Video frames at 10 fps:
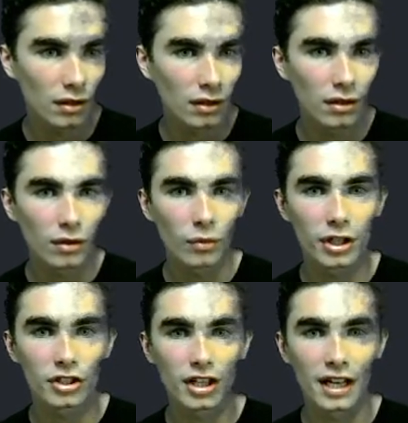
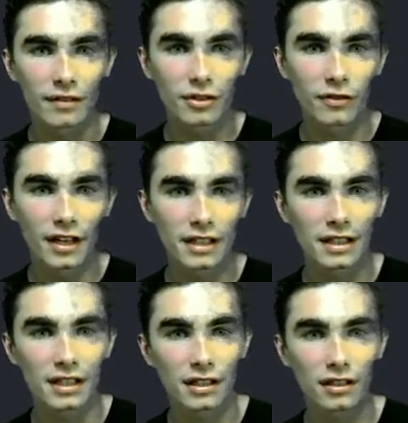which I have defined
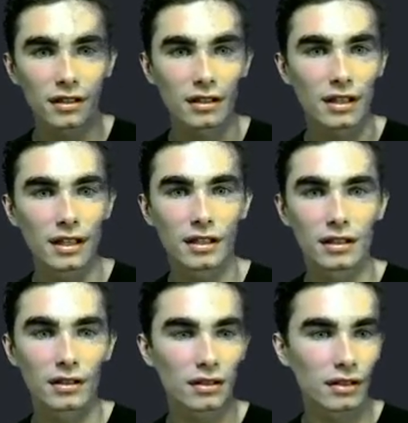here
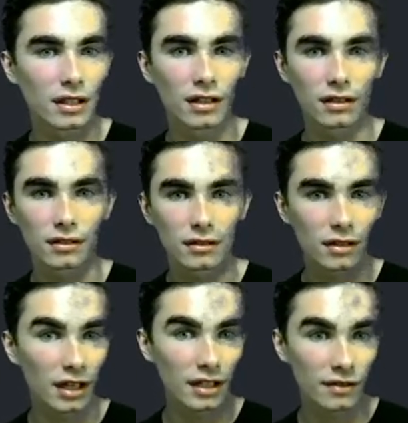in our
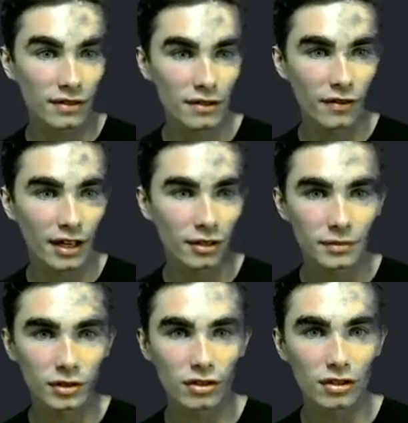.env file.
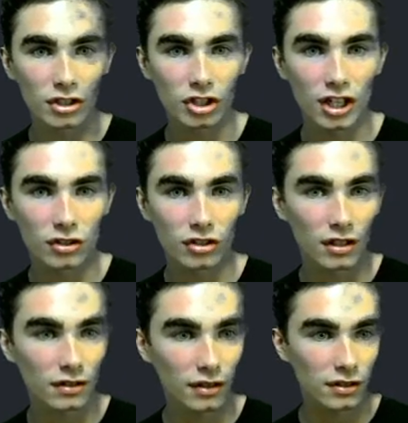So you can change
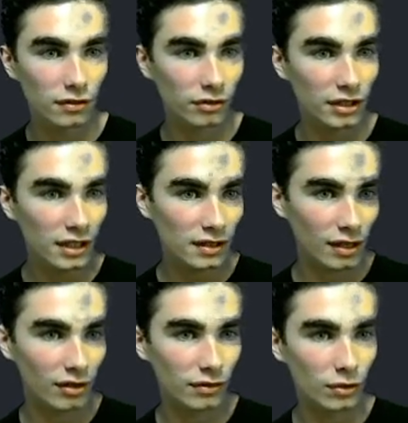this list of relays
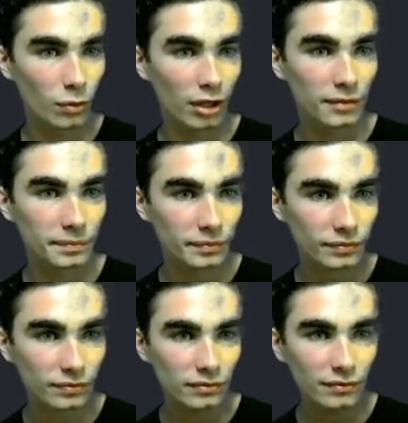however you want.
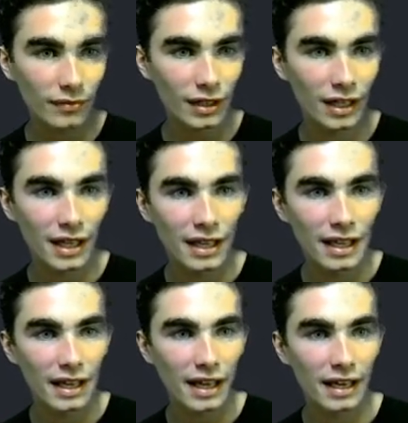
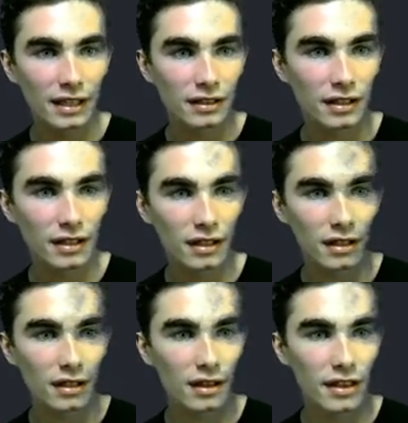And
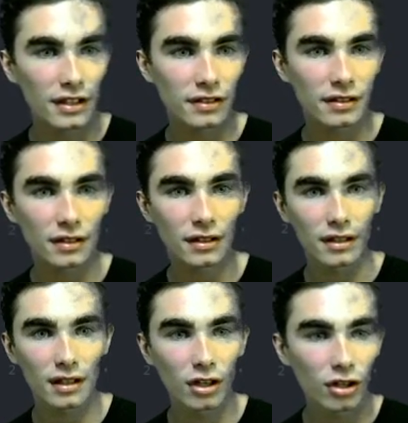this
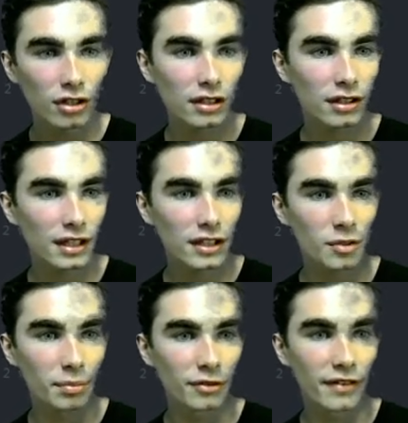hook gets
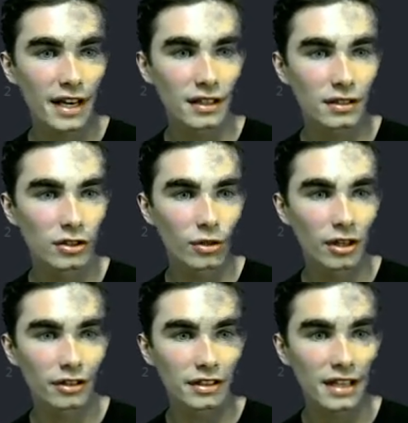provided to our
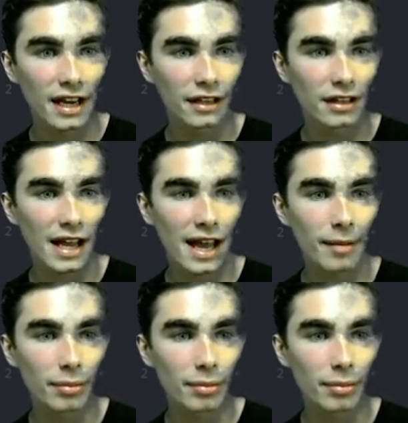entire app